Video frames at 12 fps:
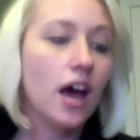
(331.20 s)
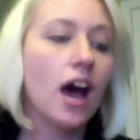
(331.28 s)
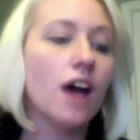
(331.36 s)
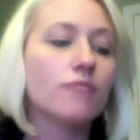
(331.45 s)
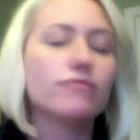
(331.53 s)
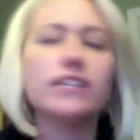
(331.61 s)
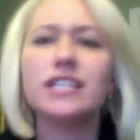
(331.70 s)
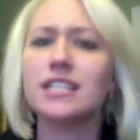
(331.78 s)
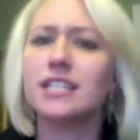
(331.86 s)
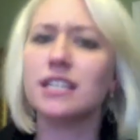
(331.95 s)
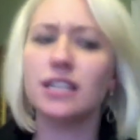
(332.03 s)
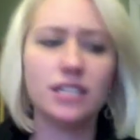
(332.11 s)
Recent
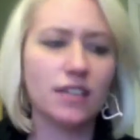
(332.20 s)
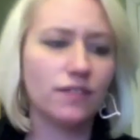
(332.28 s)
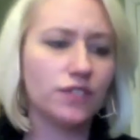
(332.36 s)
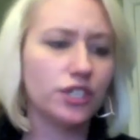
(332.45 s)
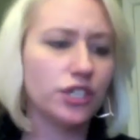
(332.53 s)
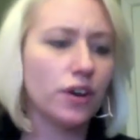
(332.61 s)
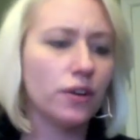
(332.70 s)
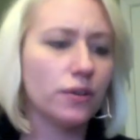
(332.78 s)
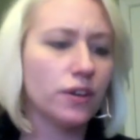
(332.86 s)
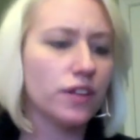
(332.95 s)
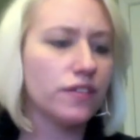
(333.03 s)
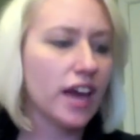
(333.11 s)
studies have
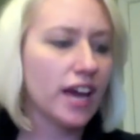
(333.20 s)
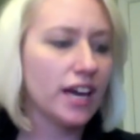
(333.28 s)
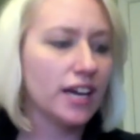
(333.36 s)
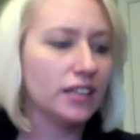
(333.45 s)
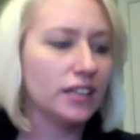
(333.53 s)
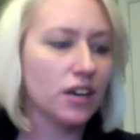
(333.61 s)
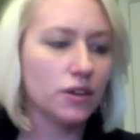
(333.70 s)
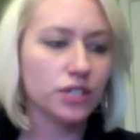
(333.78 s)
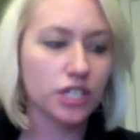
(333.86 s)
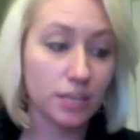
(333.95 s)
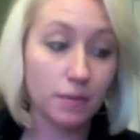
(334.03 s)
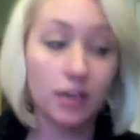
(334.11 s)
shown that the
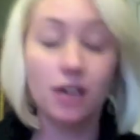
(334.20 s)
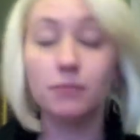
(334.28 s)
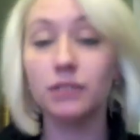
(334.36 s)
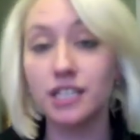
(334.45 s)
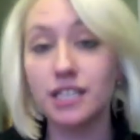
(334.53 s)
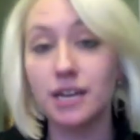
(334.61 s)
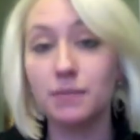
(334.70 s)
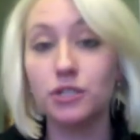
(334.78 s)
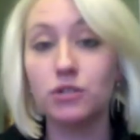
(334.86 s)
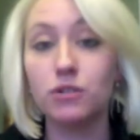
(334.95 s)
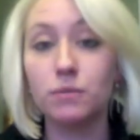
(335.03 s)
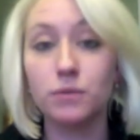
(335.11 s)
oceans have become less able
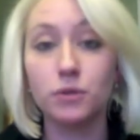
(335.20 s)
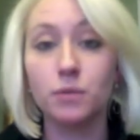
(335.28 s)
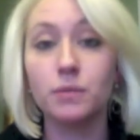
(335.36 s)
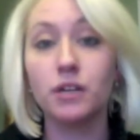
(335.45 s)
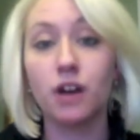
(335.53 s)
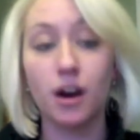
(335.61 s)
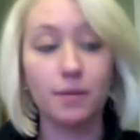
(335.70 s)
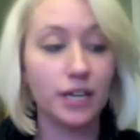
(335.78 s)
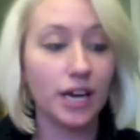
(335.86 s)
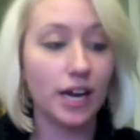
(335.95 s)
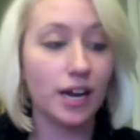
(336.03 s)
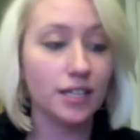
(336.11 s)
to absorb the carbon
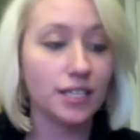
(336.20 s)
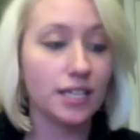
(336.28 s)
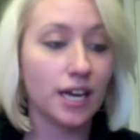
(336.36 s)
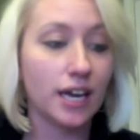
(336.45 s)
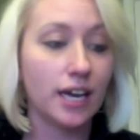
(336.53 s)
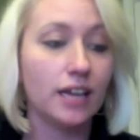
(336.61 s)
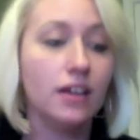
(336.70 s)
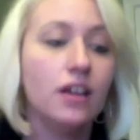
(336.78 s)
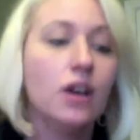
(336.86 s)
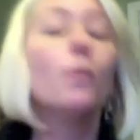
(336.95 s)
dioxide,